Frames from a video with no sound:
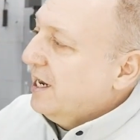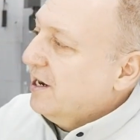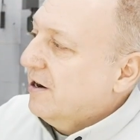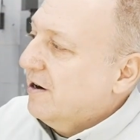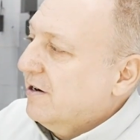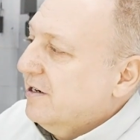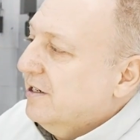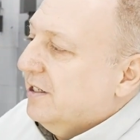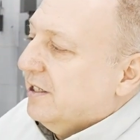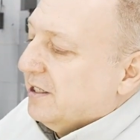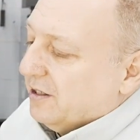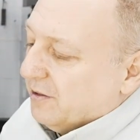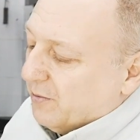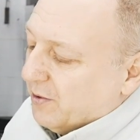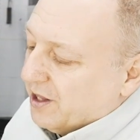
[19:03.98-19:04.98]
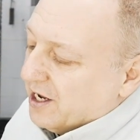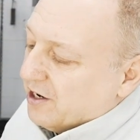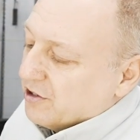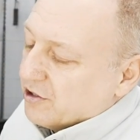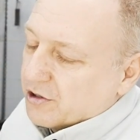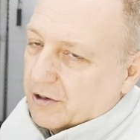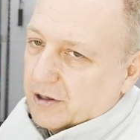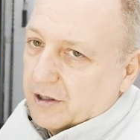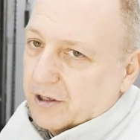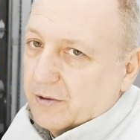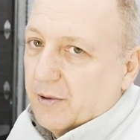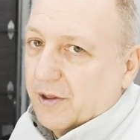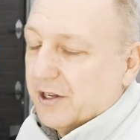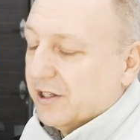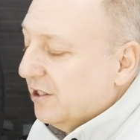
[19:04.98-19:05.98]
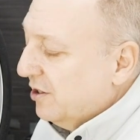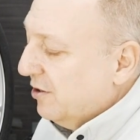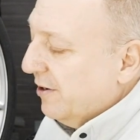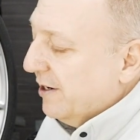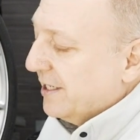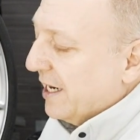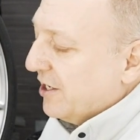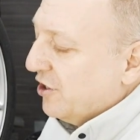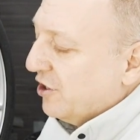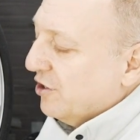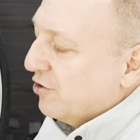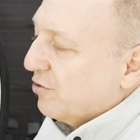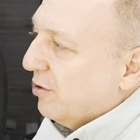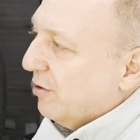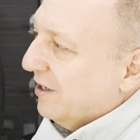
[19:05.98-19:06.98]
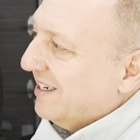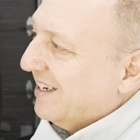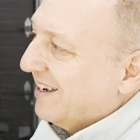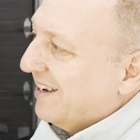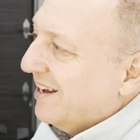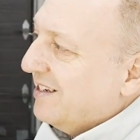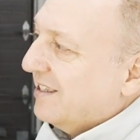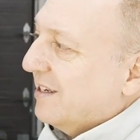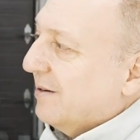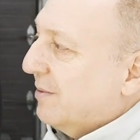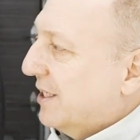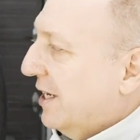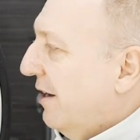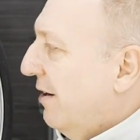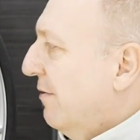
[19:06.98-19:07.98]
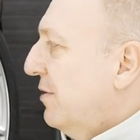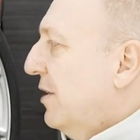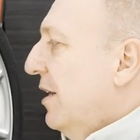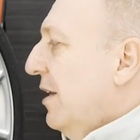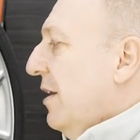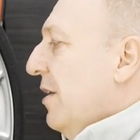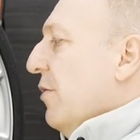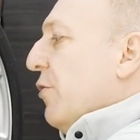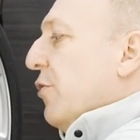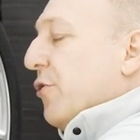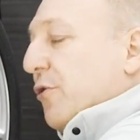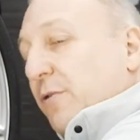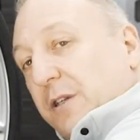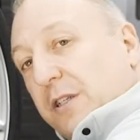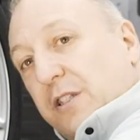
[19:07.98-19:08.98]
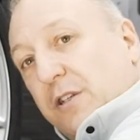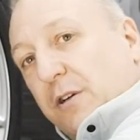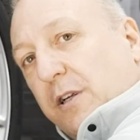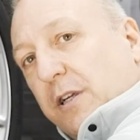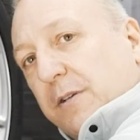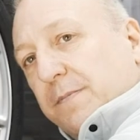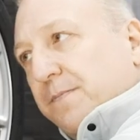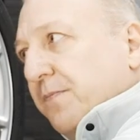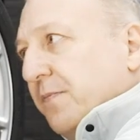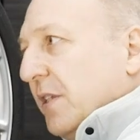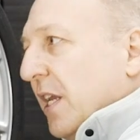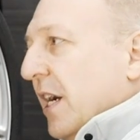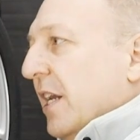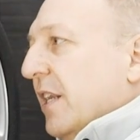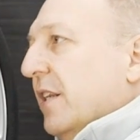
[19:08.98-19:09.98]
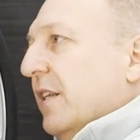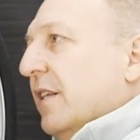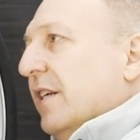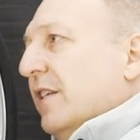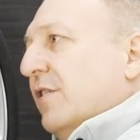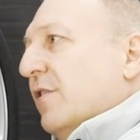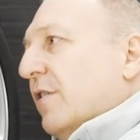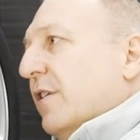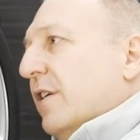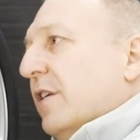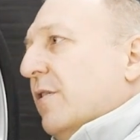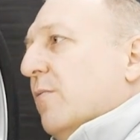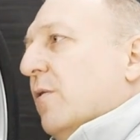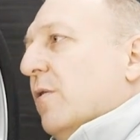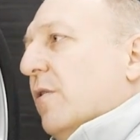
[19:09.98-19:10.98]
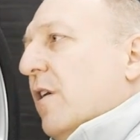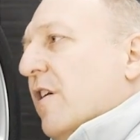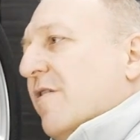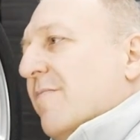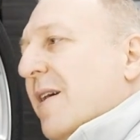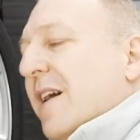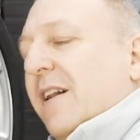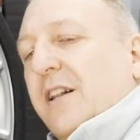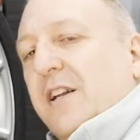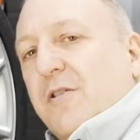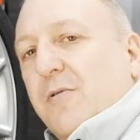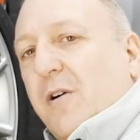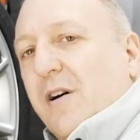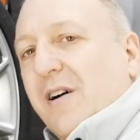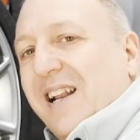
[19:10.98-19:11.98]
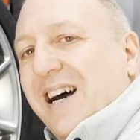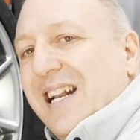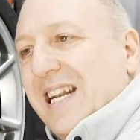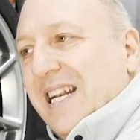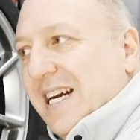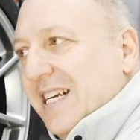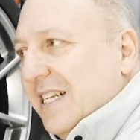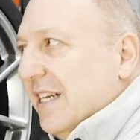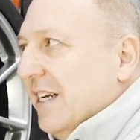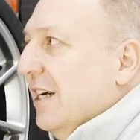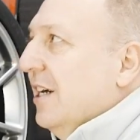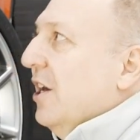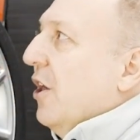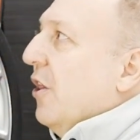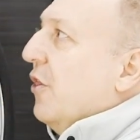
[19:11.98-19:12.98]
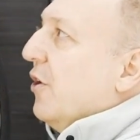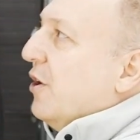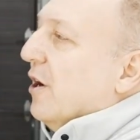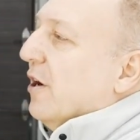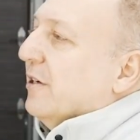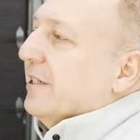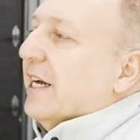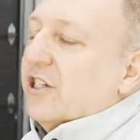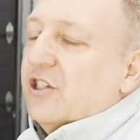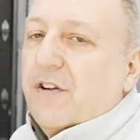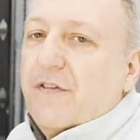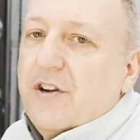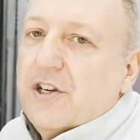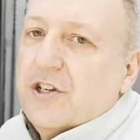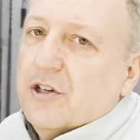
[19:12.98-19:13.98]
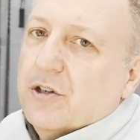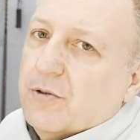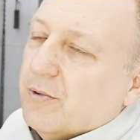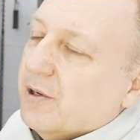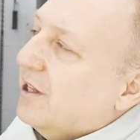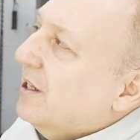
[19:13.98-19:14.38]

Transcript: a harness with a controller. What this is doing is actually controlling the lights themselves through this circuit. And this circuit will automatically go on at night. The car is actually featured with